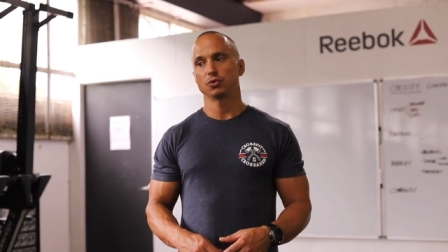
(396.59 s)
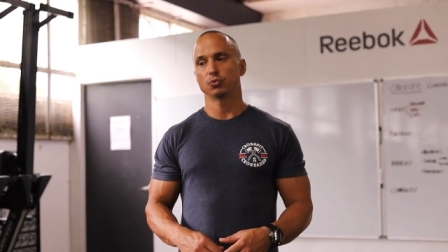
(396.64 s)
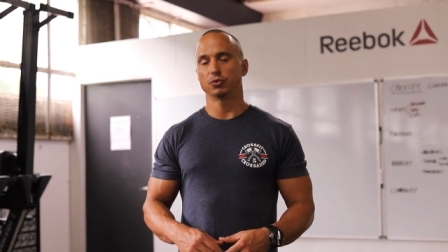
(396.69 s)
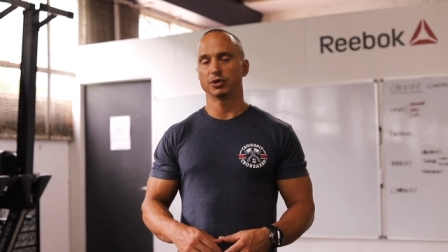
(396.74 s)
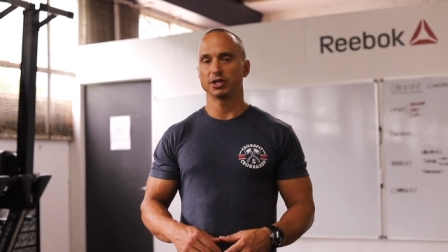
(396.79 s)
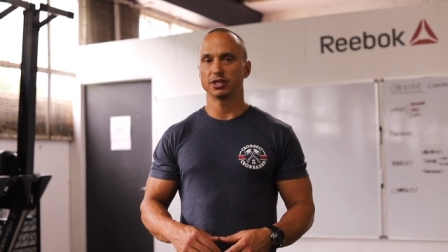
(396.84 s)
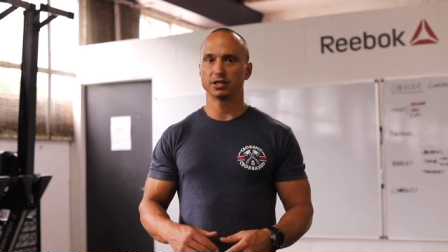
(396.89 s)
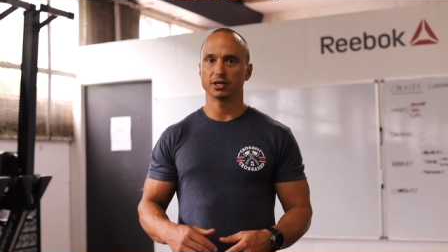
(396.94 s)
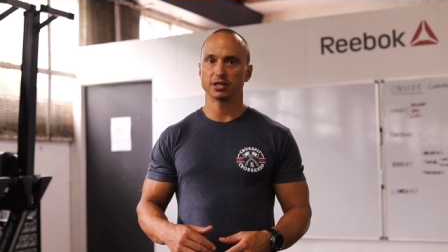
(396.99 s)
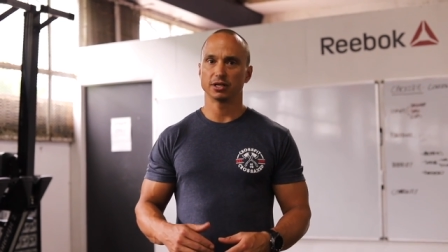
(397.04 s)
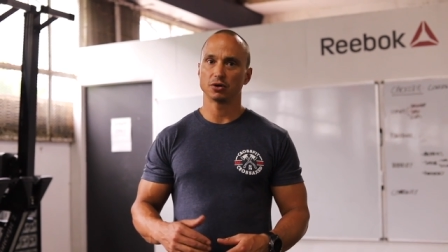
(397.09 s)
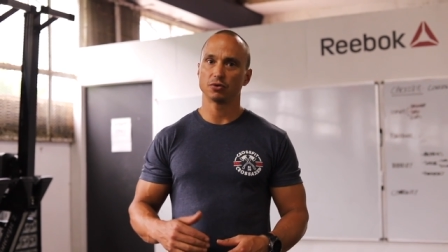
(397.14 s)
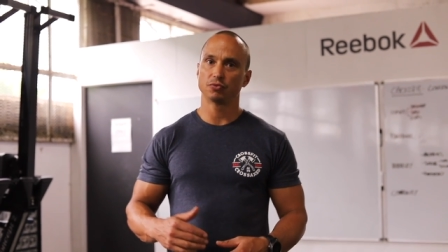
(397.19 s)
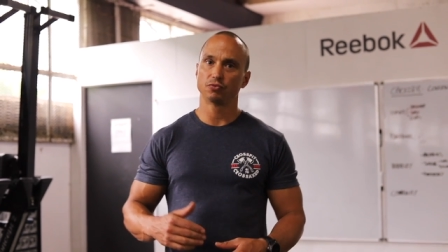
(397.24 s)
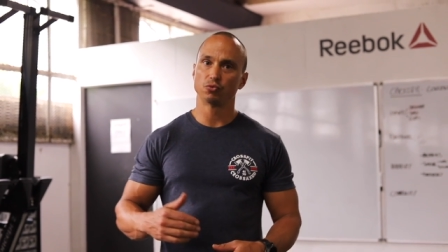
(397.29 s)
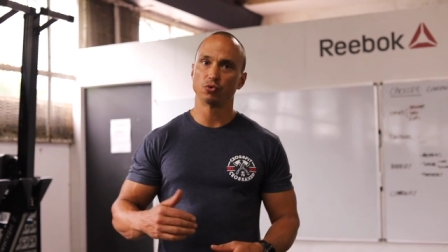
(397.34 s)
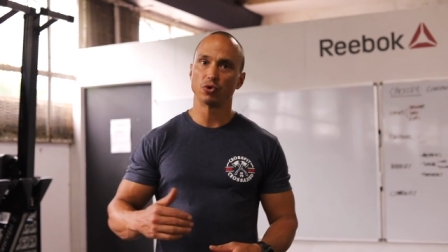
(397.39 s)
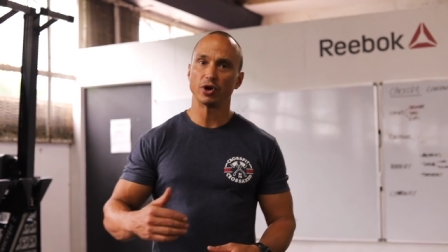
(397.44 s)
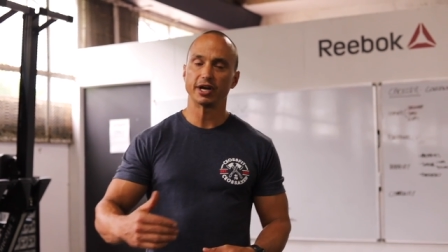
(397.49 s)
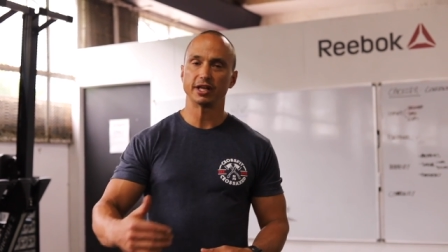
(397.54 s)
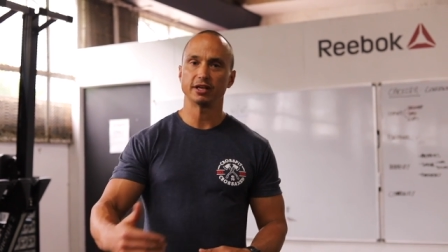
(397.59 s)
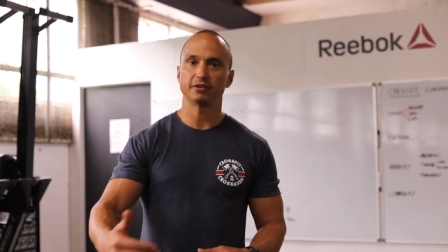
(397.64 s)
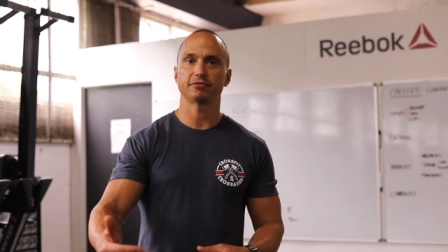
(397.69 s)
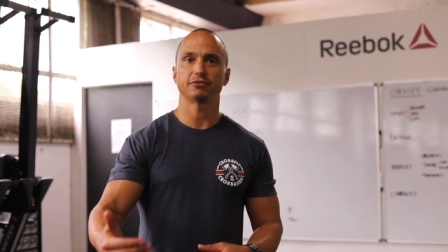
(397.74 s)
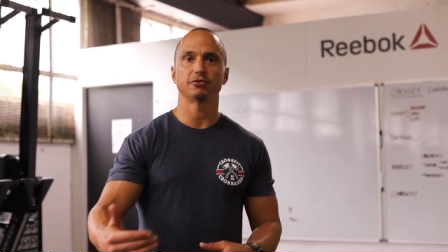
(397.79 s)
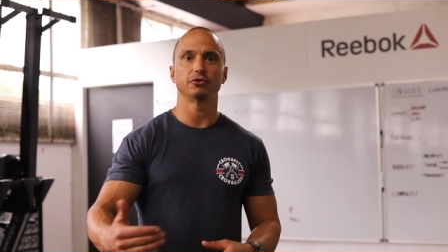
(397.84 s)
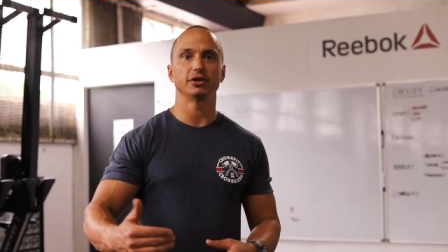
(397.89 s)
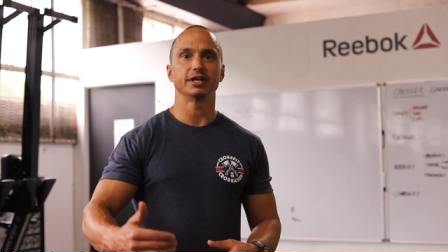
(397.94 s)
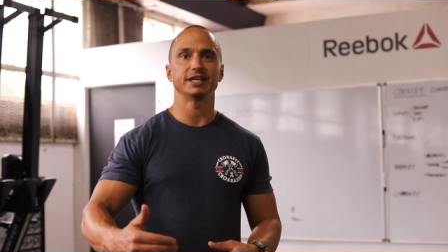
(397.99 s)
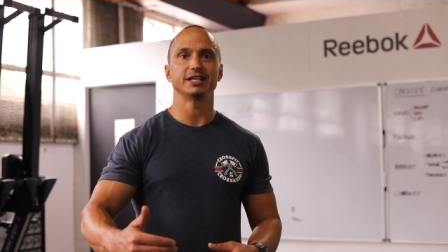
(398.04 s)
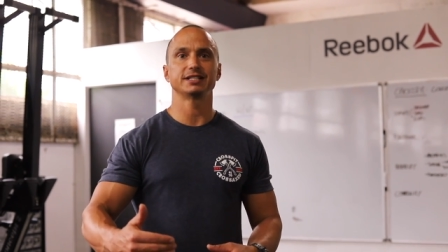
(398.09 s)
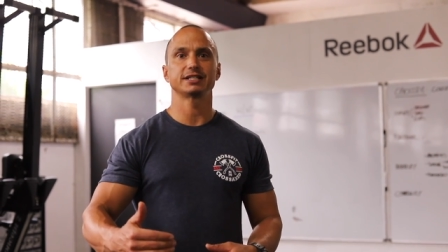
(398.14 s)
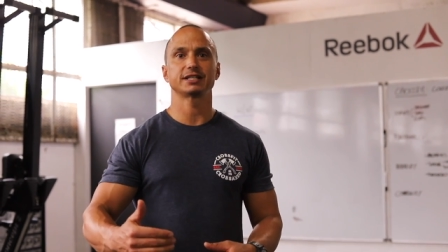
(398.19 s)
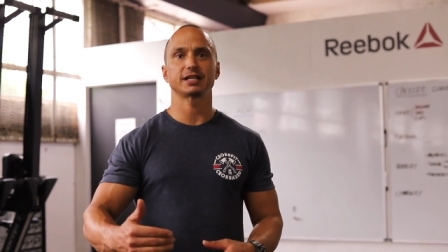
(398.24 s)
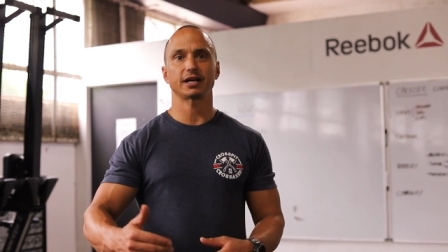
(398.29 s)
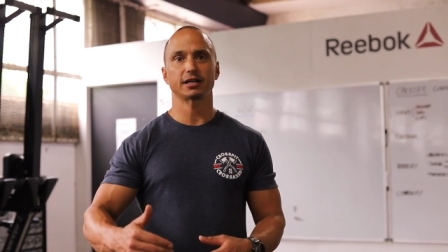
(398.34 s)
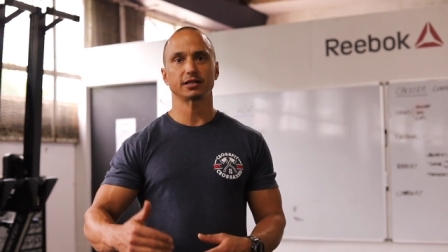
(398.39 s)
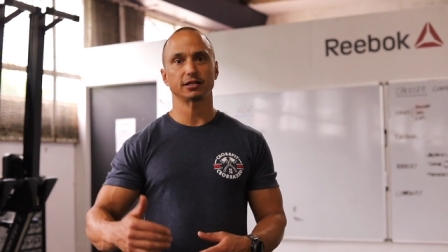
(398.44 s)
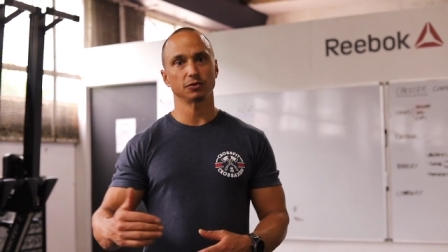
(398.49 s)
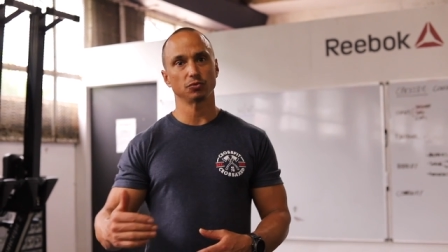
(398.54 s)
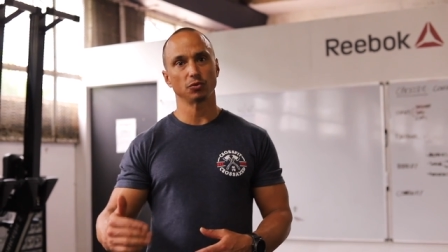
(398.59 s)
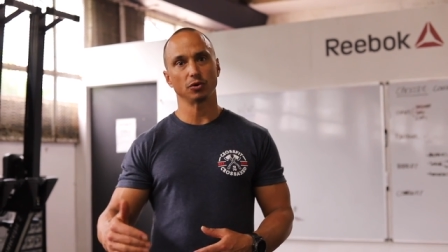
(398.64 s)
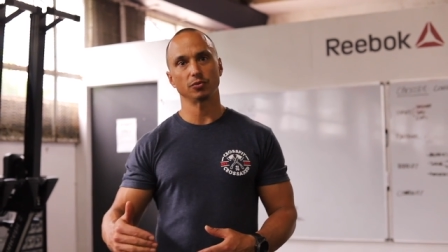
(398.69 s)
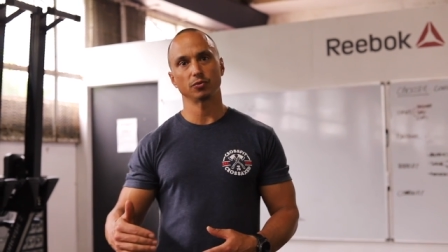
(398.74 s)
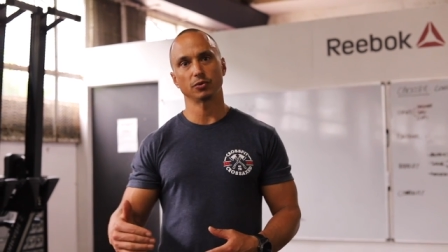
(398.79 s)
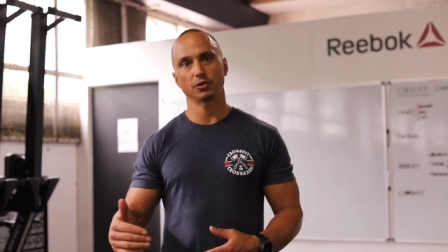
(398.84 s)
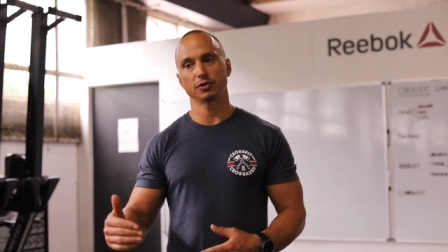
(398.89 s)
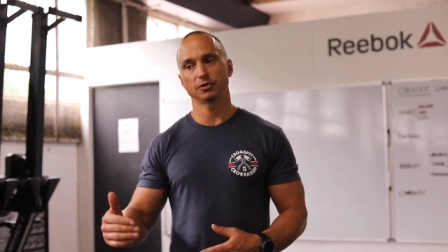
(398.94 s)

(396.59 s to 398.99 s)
we get ready for exactly what